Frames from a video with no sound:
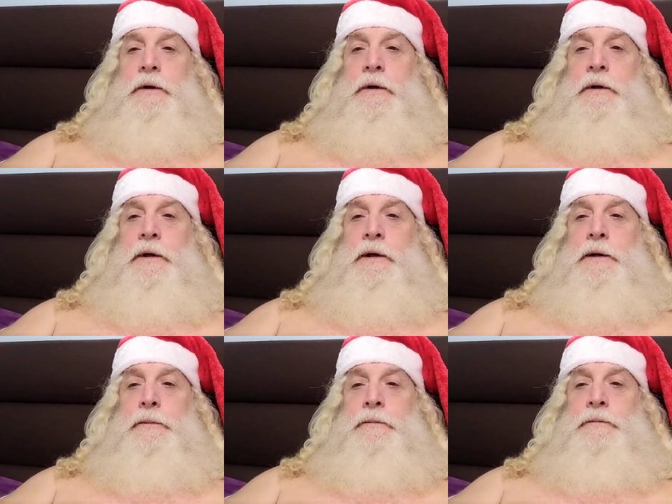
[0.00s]

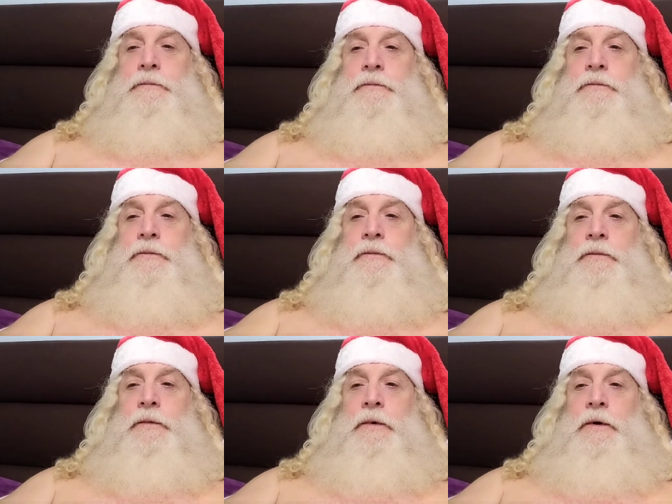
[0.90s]
Um,
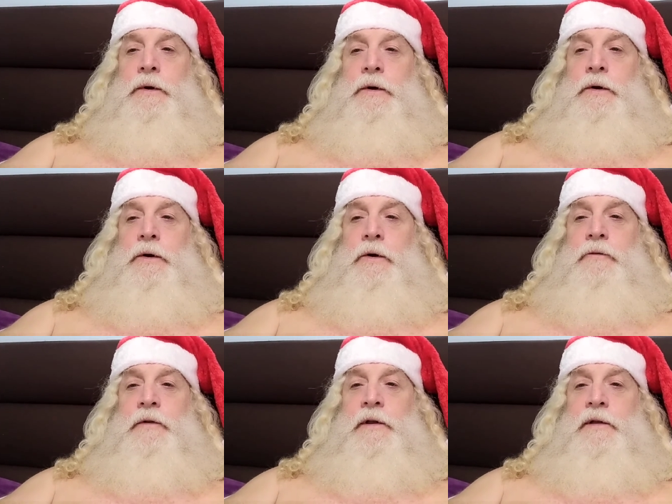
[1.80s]

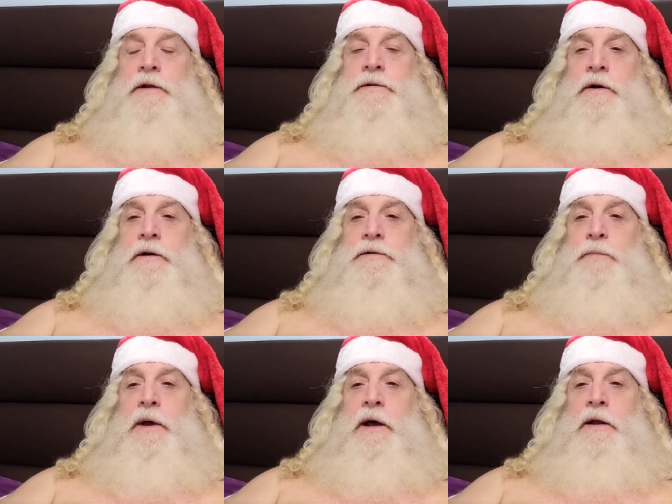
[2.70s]
hopefully things aren't as
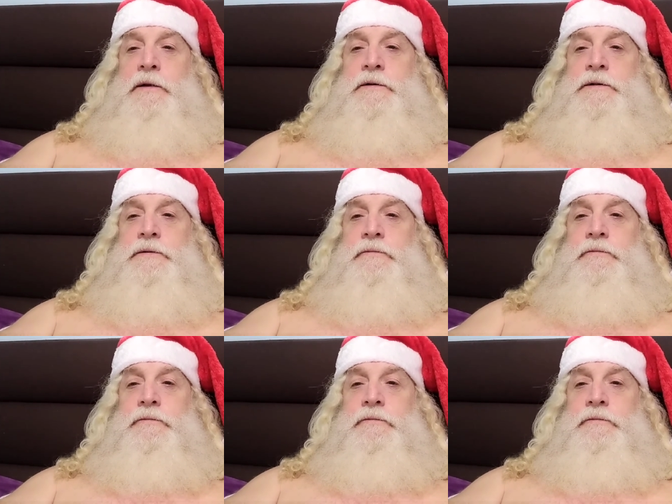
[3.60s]
bad as